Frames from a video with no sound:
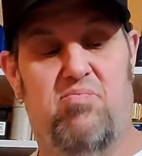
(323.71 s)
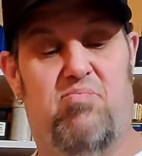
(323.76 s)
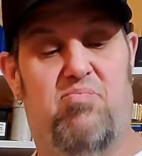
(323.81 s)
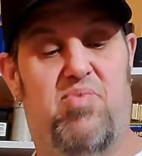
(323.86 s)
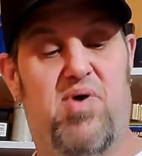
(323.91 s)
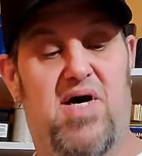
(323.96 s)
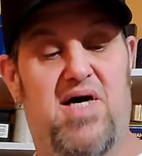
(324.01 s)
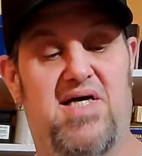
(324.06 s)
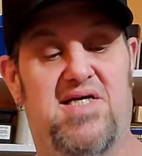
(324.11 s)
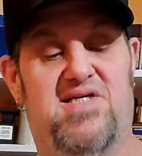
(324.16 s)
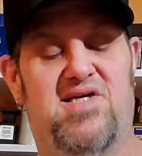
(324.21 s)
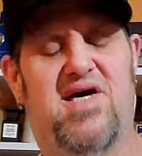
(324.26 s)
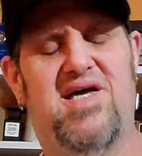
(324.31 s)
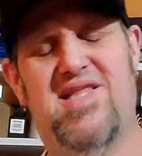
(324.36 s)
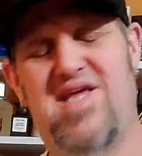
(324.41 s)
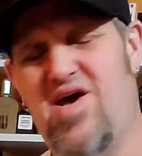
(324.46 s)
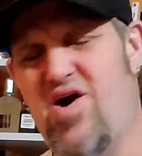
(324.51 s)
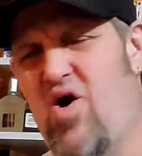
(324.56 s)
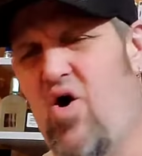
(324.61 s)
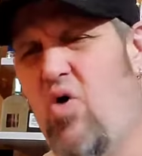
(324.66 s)
But it's like
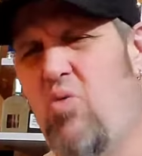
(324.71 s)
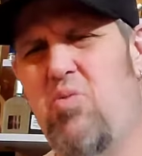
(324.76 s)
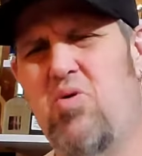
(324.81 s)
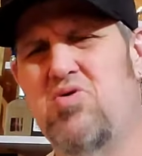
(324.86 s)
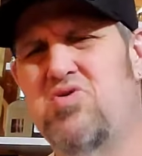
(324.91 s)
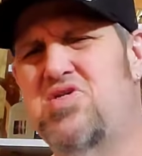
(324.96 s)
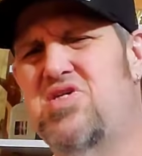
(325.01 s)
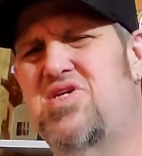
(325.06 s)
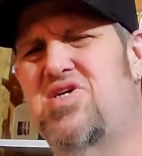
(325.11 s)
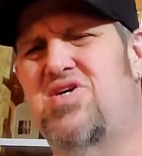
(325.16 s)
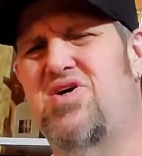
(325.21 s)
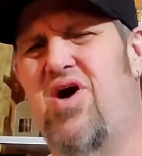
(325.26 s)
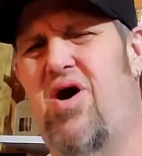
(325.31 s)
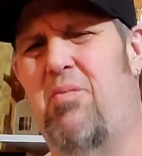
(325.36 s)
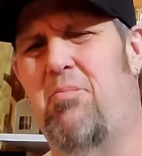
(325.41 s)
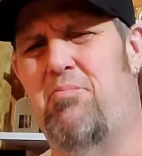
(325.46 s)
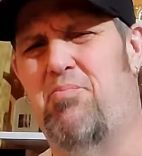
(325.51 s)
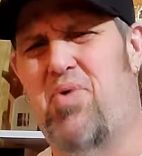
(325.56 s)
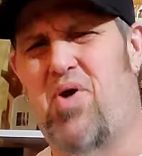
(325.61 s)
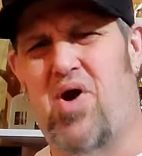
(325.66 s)
they almost
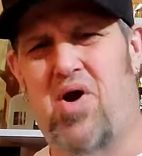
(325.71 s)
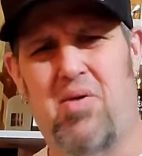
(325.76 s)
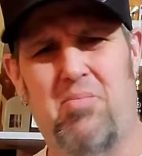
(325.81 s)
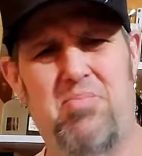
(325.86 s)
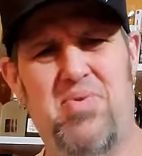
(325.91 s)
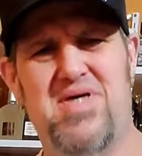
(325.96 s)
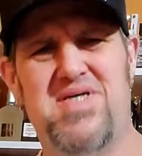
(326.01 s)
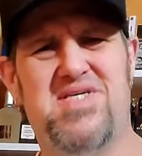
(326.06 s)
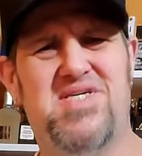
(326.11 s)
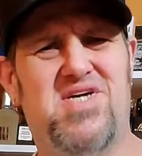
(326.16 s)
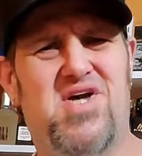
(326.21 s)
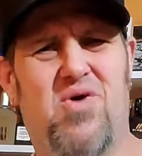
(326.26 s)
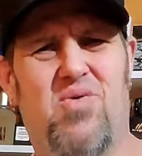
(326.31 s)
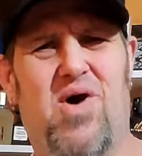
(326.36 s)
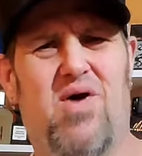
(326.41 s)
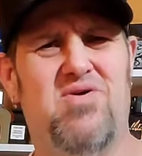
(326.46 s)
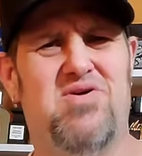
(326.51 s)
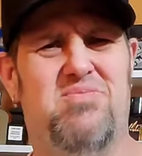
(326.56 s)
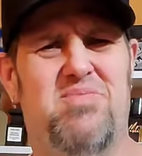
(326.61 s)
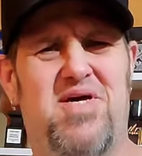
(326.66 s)
on purpose go
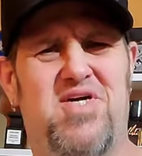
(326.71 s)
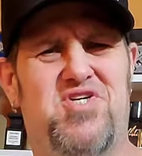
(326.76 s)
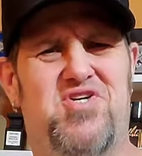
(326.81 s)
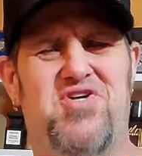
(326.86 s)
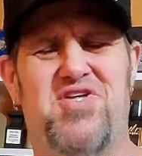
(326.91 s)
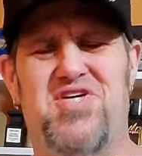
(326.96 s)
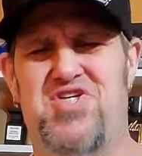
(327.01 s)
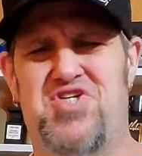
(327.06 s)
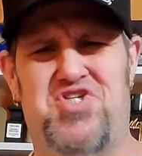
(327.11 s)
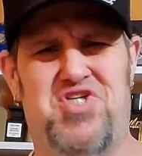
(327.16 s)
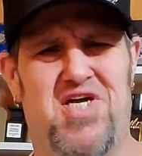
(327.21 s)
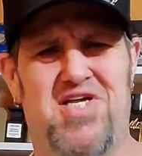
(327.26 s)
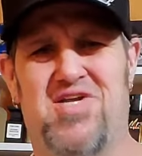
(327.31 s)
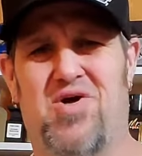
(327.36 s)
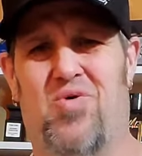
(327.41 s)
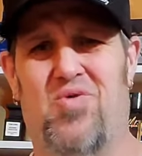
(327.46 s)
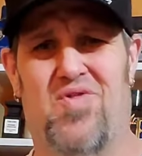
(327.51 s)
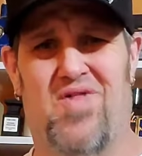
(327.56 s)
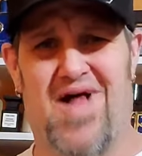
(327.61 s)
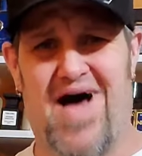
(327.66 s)
out to make sure this shit
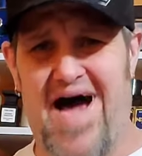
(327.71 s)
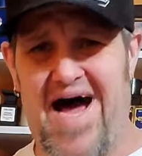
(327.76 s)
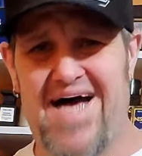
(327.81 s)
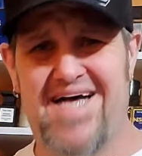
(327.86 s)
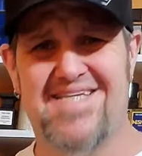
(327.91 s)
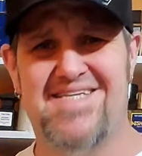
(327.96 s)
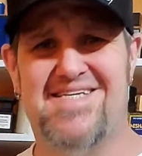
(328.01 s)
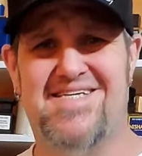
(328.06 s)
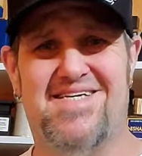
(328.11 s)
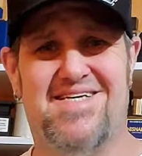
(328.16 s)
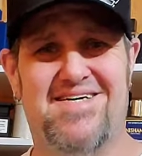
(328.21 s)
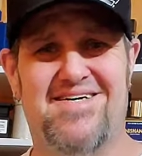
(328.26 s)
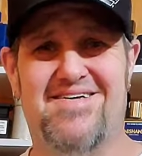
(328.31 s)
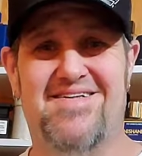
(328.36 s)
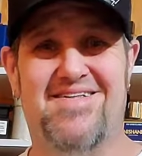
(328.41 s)
don't last.